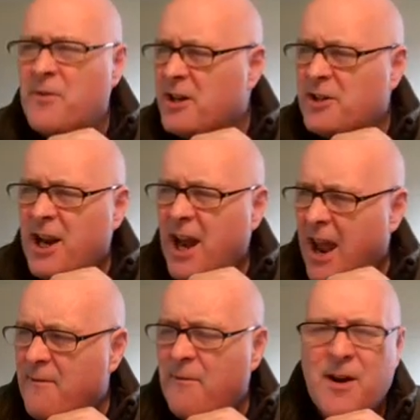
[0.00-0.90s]
Virtually
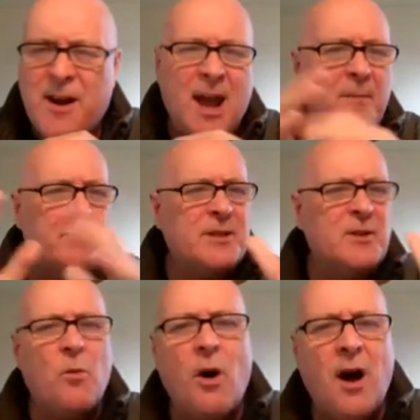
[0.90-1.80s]
every
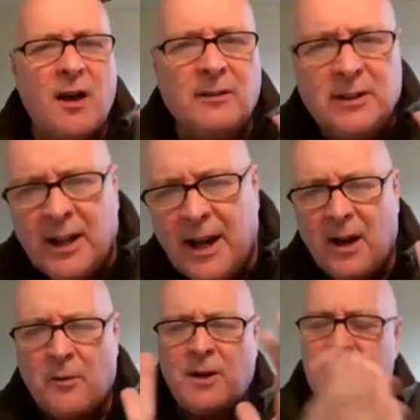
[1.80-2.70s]
empty wild glen
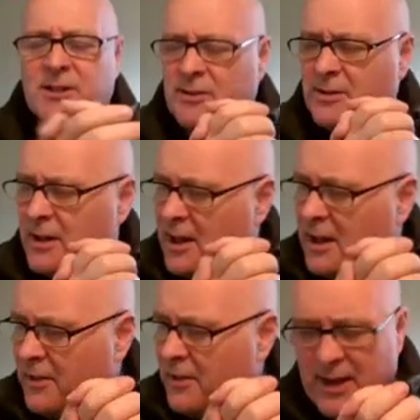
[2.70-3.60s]
I went to,
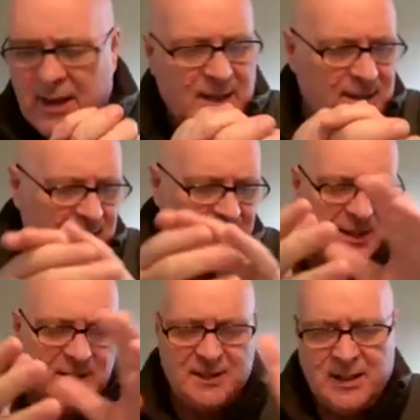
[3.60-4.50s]
these
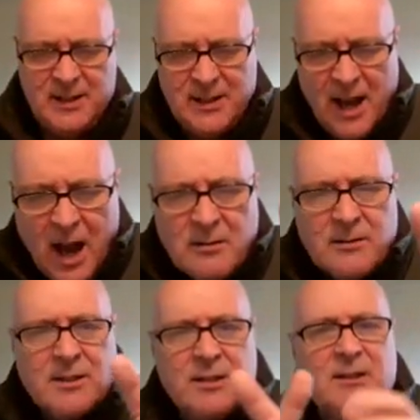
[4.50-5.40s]

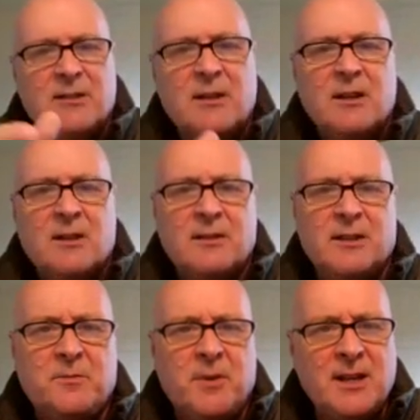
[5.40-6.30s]
houses,
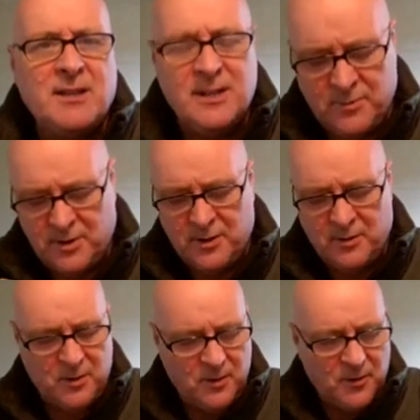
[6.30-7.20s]
these places
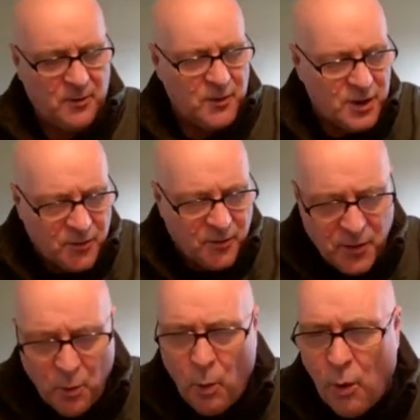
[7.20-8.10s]
were just a
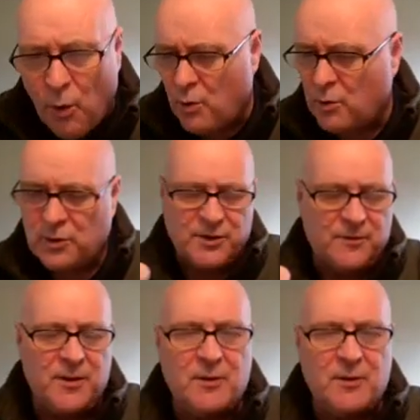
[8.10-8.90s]
few walls,